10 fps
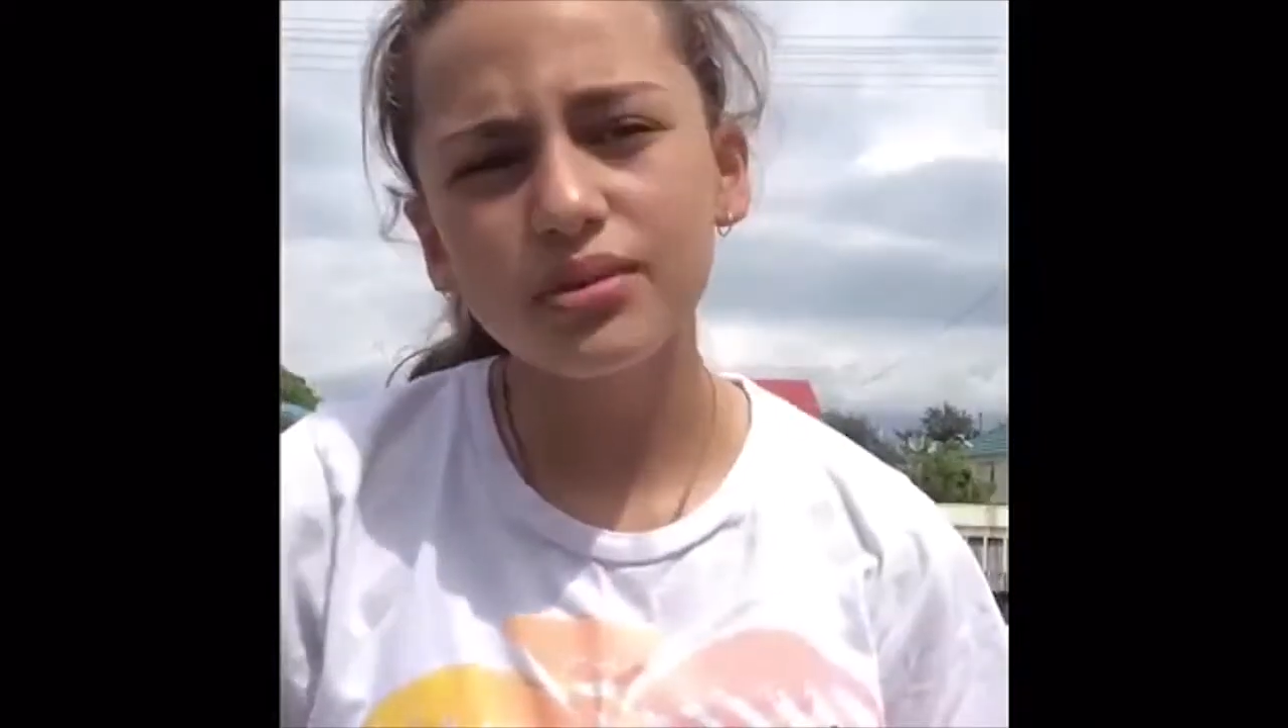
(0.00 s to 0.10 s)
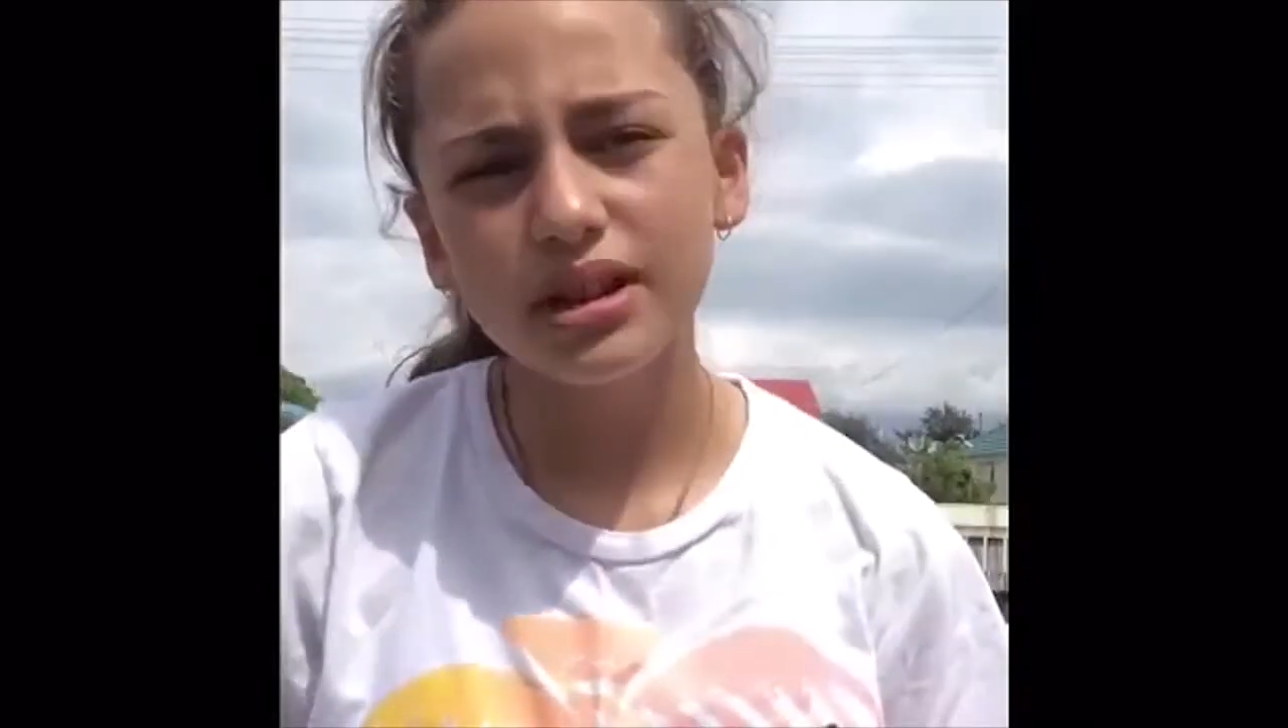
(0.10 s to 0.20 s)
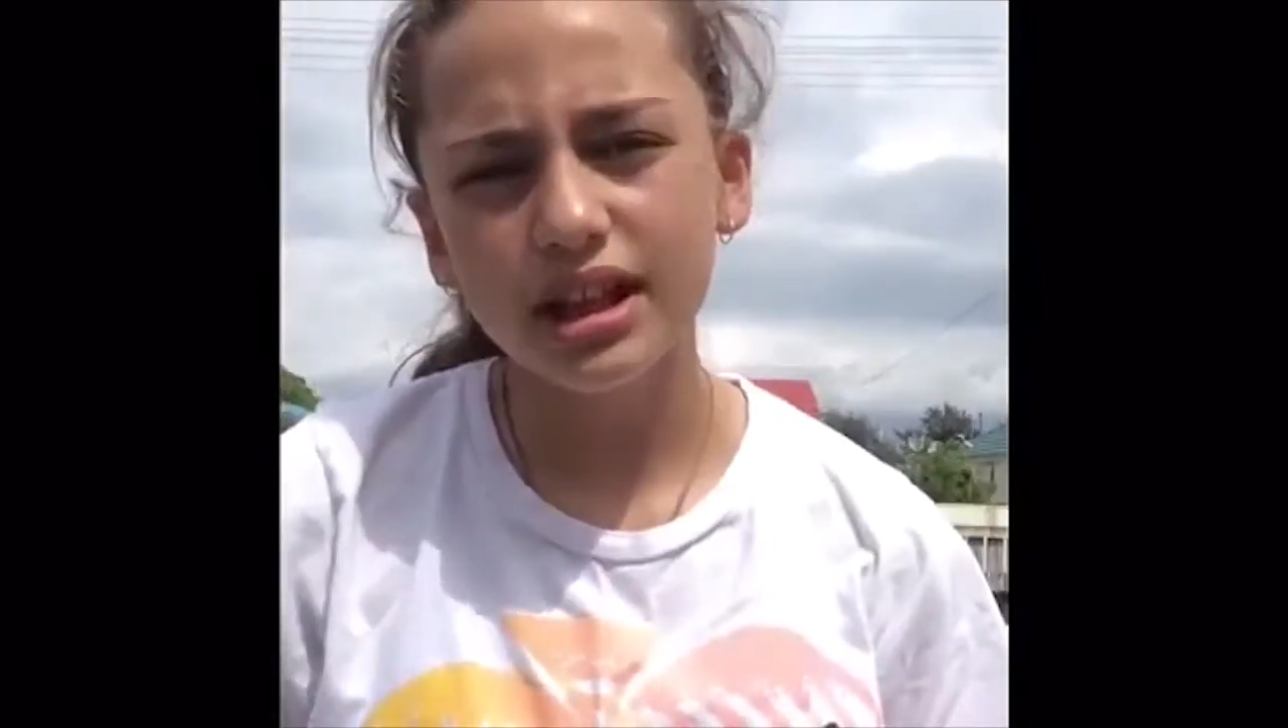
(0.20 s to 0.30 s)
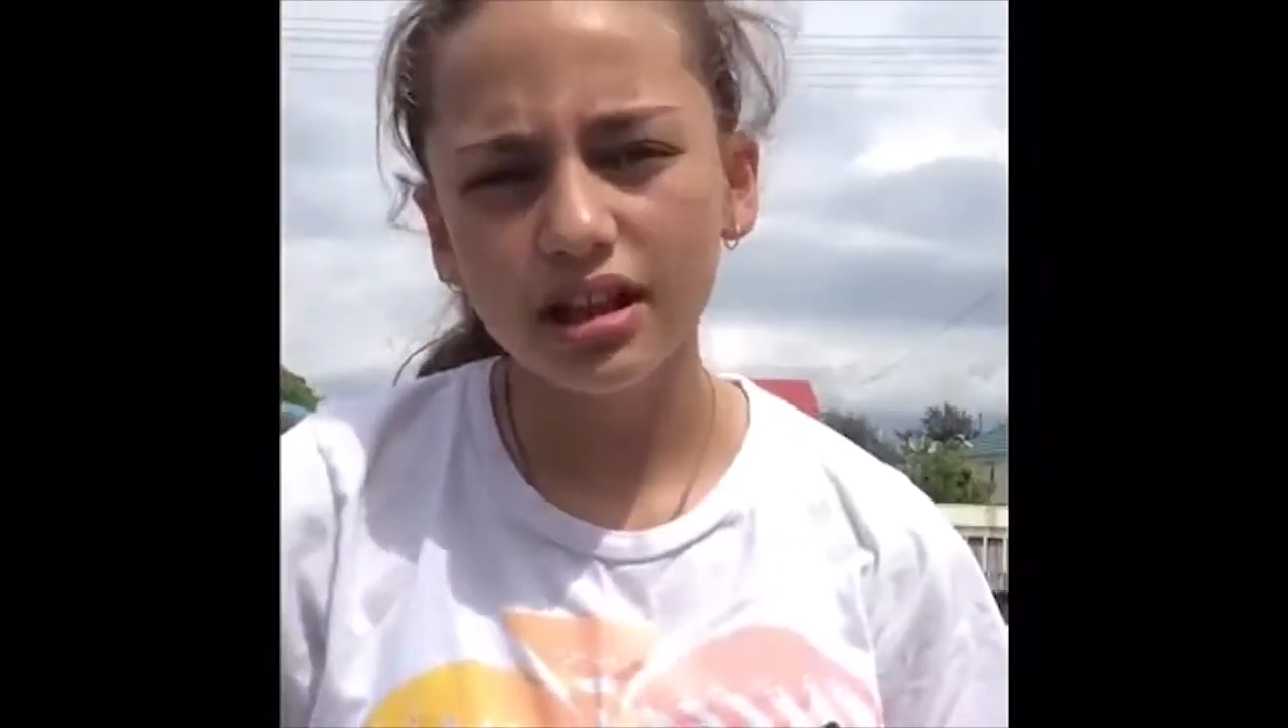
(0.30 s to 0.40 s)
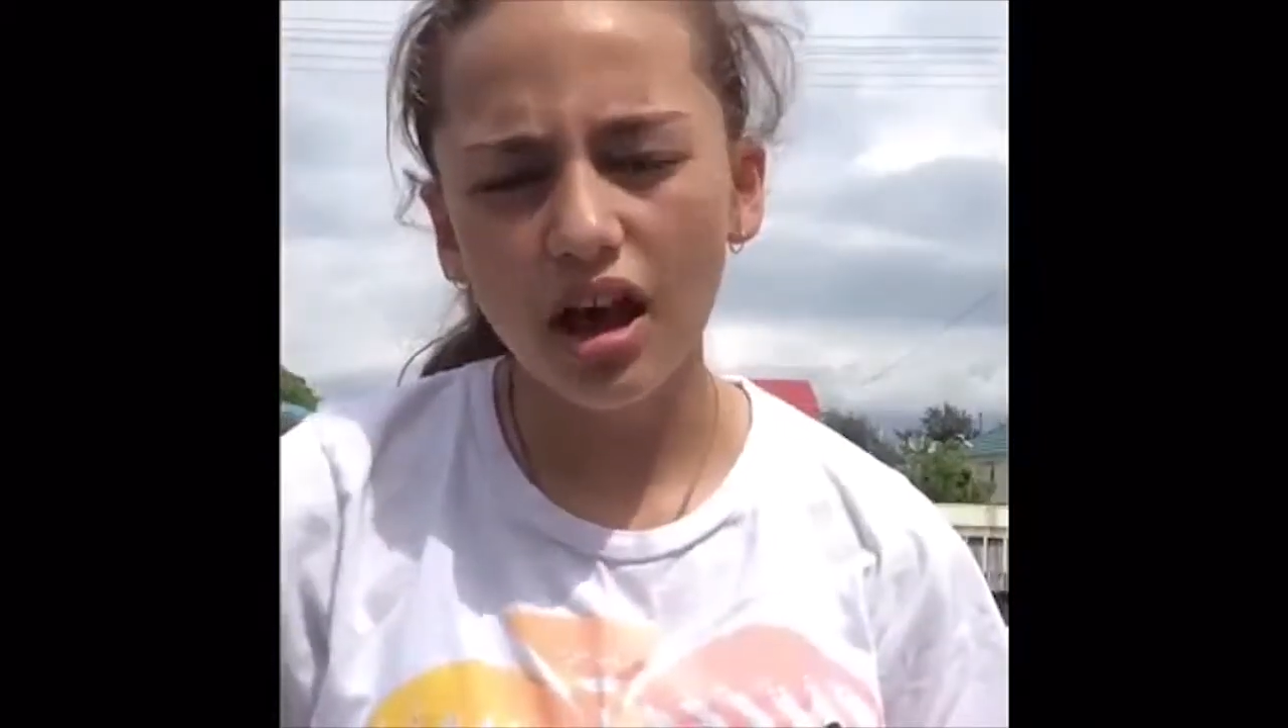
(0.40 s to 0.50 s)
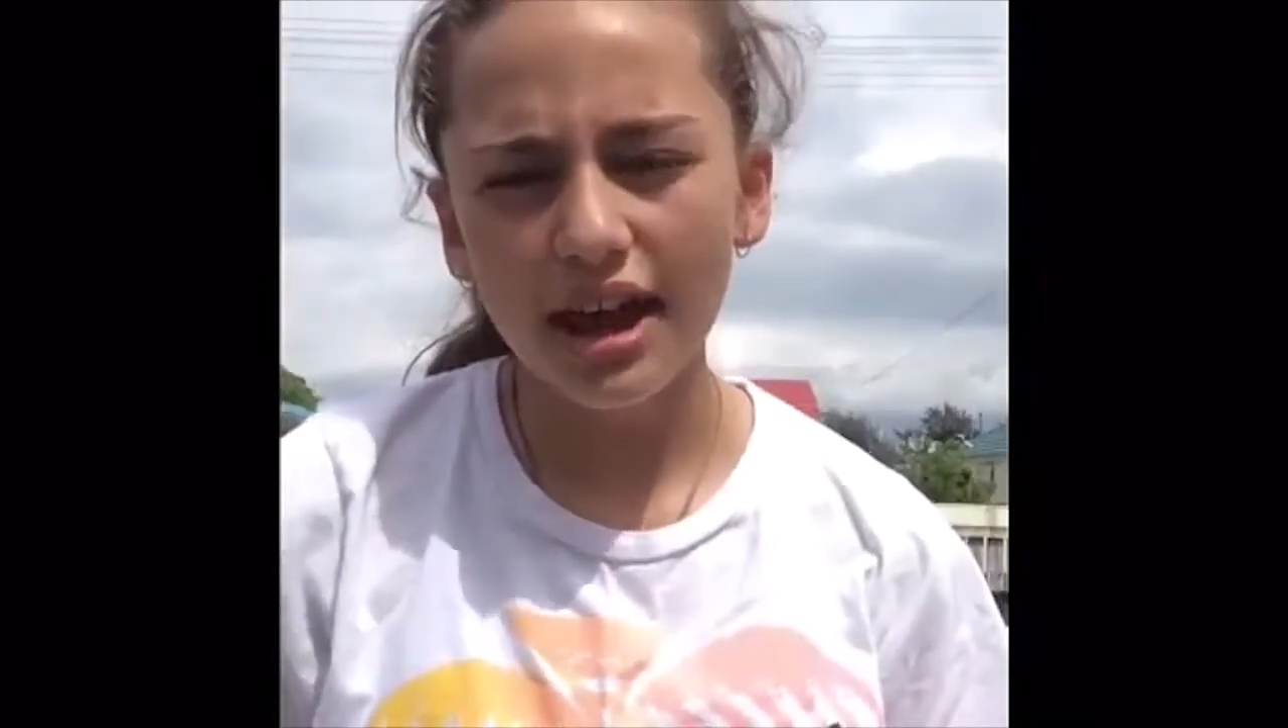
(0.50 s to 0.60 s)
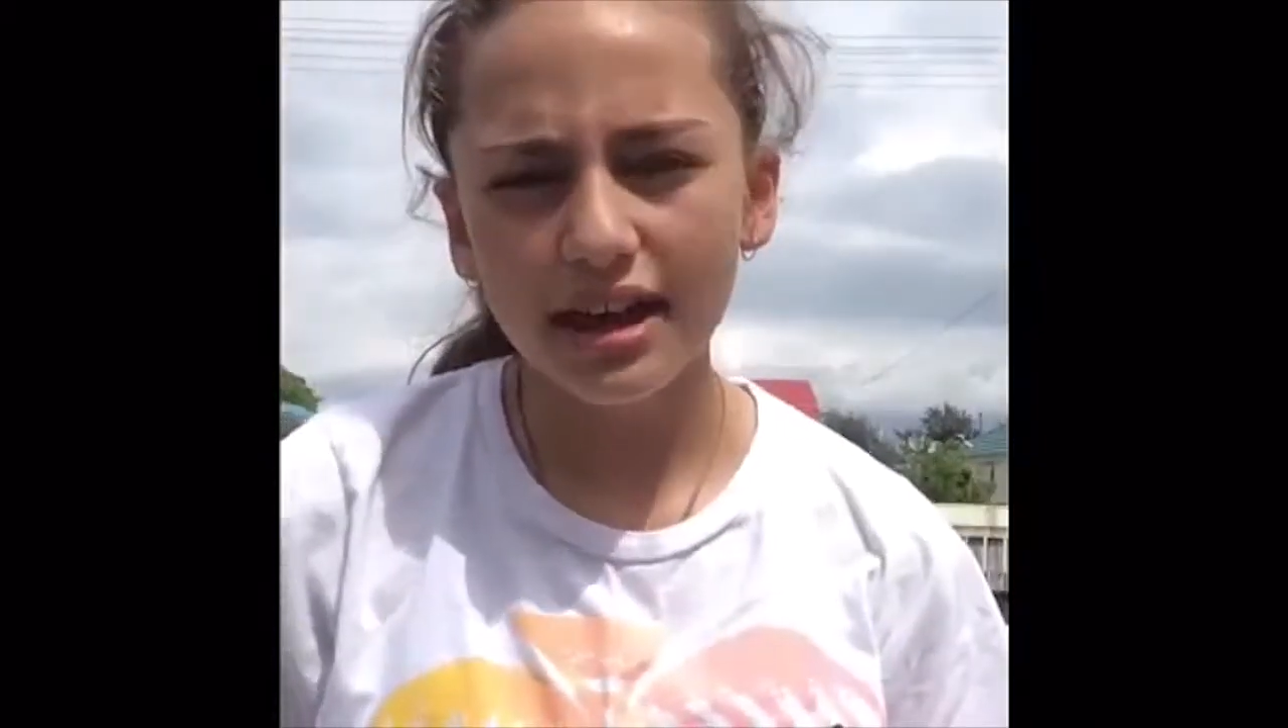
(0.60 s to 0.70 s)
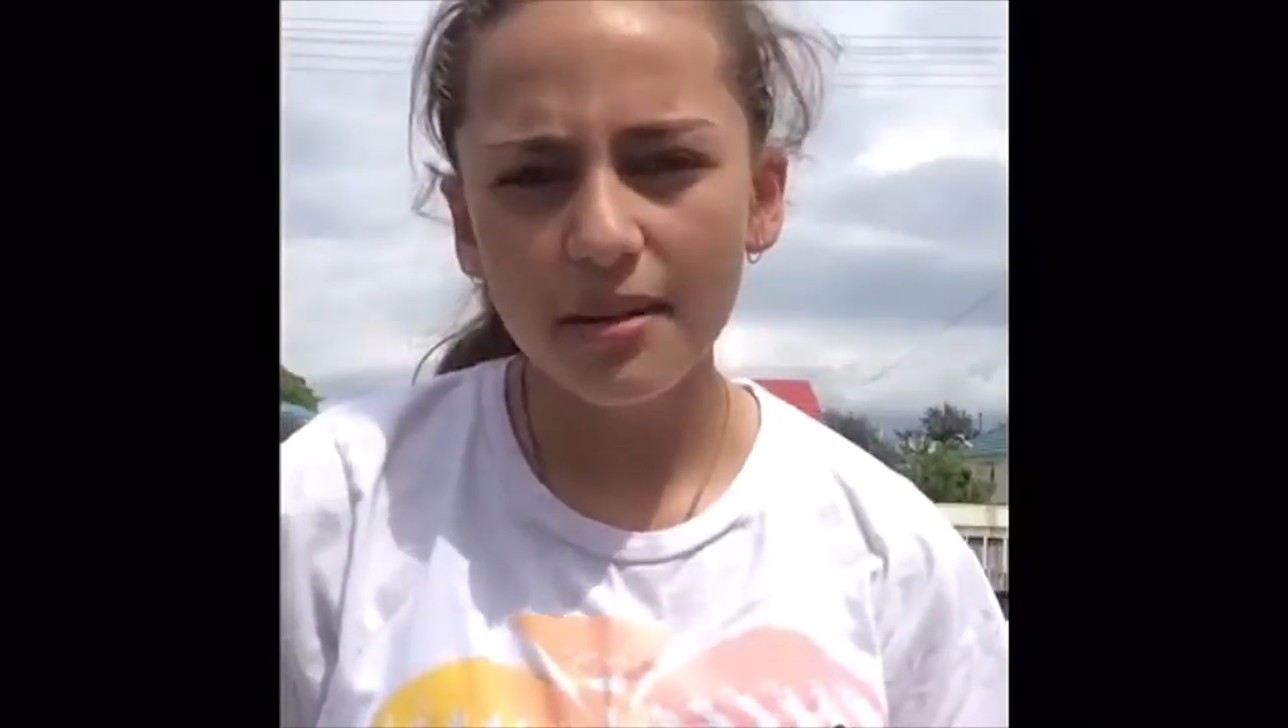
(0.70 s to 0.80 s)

don't really like